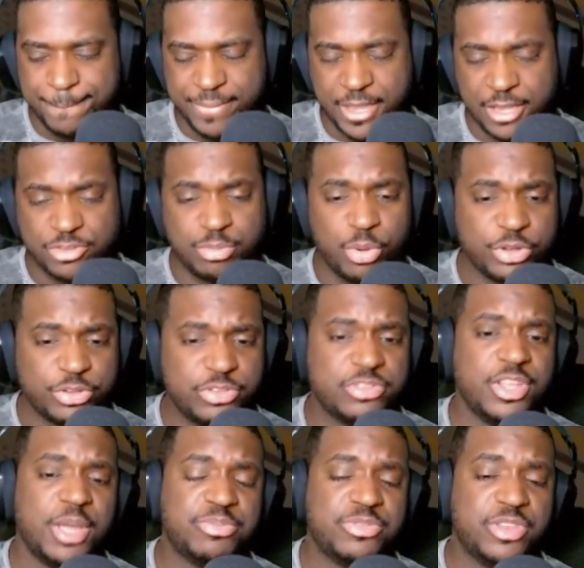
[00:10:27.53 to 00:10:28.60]
It's more
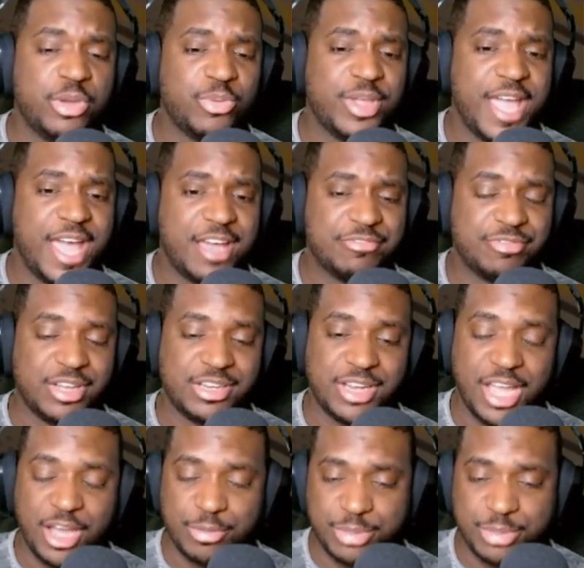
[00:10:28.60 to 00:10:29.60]
steps than we have right now,